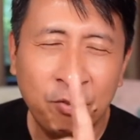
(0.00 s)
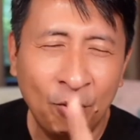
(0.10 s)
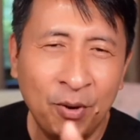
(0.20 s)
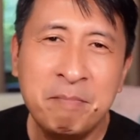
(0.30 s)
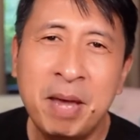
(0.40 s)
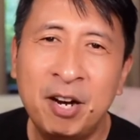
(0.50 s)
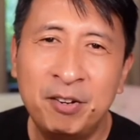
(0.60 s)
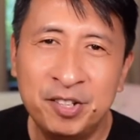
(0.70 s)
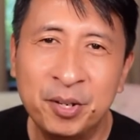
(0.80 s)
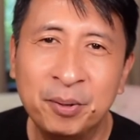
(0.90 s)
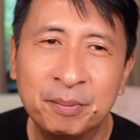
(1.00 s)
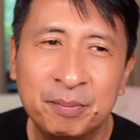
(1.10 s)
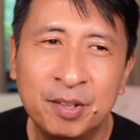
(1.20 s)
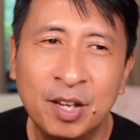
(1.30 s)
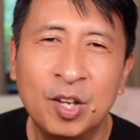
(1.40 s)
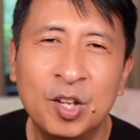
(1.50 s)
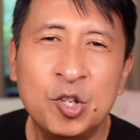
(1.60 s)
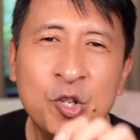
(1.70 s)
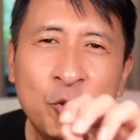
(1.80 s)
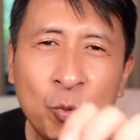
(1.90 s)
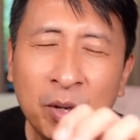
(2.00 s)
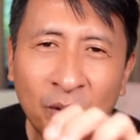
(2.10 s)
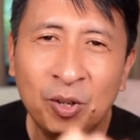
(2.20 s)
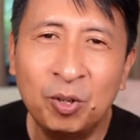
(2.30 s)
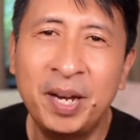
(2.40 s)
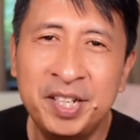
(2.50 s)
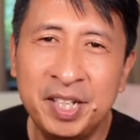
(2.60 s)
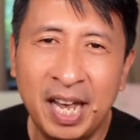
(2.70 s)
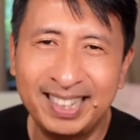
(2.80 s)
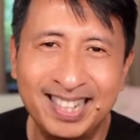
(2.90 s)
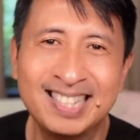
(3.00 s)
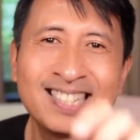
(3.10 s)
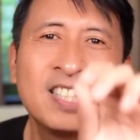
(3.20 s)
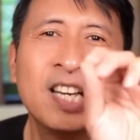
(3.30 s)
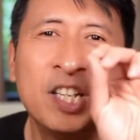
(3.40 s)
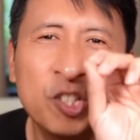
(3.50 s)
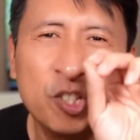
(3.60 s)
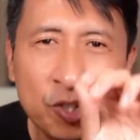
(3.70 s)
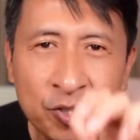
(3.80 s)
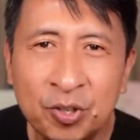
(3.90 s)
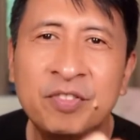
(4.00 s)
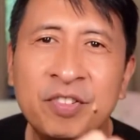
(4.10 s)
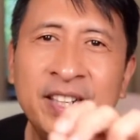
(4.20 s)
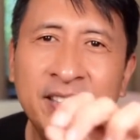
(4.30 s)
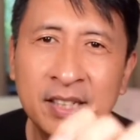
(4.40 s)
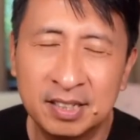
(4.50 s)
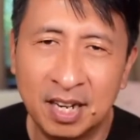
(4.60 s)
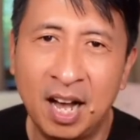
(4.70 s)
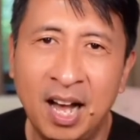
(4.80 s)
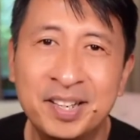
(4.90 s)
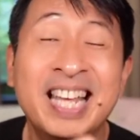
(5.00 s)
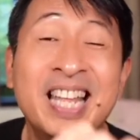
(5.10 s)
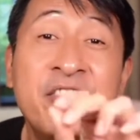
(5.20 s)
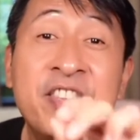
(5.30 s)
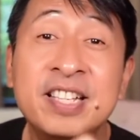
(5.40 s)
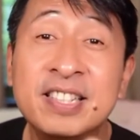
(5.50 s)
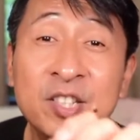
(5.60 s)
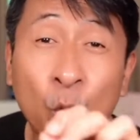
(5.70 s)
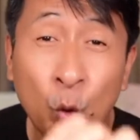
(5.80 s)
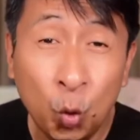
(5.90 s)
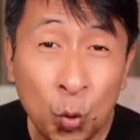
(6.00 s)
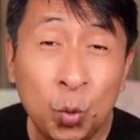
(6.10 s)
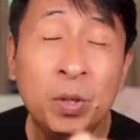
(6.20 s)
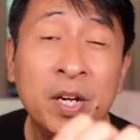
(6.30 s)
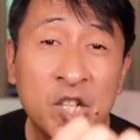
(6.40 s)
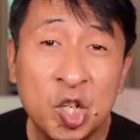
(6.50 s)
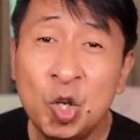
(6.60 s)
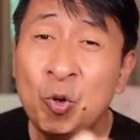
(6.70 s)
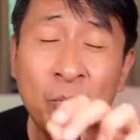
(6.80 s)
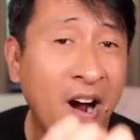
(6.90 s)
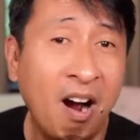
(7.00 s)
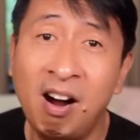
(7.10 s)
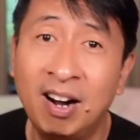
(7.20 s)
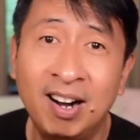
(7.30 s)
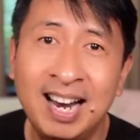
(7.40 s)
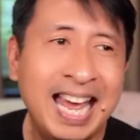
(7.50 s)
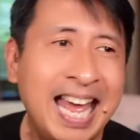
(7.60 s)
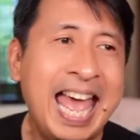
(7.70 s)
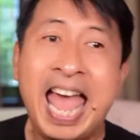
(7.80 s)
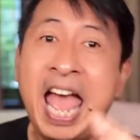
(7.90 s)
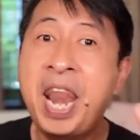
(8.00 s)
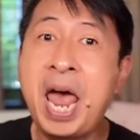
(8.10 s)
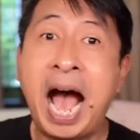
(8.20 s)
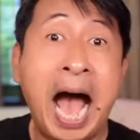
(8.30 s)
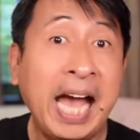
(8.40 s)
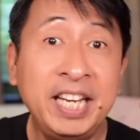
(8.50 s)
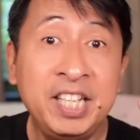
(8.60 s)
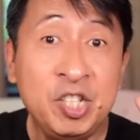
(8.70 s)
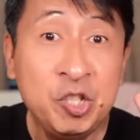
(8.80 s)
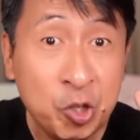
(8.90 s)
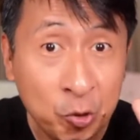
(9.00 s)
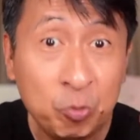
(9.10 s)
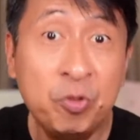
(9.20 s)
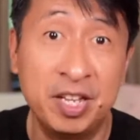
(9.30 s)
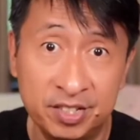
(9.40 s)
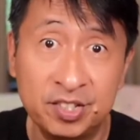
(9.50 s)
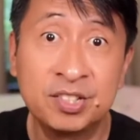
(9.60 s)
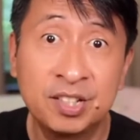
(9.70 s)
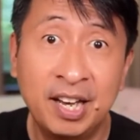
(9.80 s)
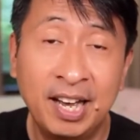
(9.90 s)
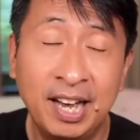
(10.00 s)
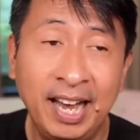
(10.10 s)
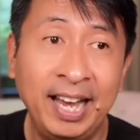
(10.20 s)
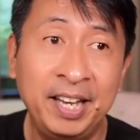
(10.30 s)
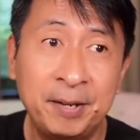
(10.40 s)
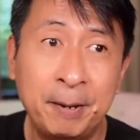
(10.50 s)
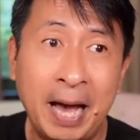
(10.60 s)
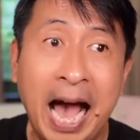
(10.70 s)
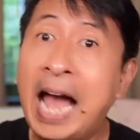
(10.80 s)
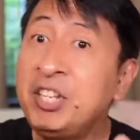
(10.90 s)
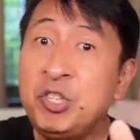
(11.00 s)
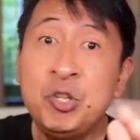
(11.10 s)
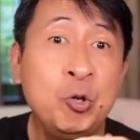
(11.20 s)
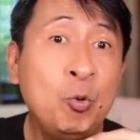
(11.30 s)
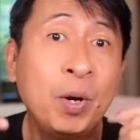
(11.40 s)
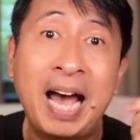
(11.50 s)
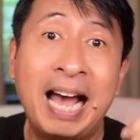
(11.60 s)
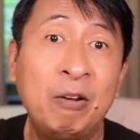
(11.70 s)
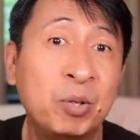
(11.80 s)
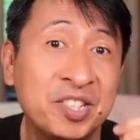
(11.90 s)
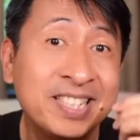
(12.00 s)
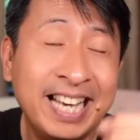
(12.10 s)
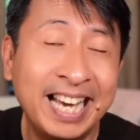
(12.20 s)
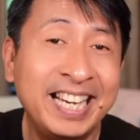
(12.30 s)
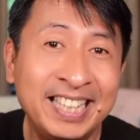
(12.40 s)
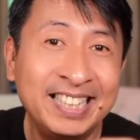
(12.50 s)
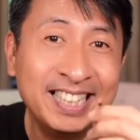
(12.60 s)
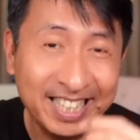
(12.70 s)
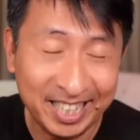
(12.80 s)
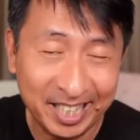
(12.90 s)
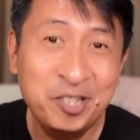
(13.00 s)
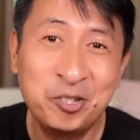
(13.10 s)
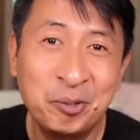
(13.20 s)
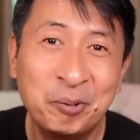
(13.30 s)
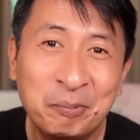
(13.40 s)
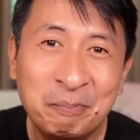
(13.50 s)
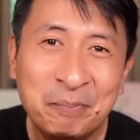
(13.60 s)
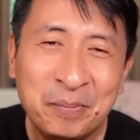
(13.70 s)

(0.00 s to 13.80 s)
before I married you, you were already like this, serving God. This is who you are. And I knew this and I knew what I was getting into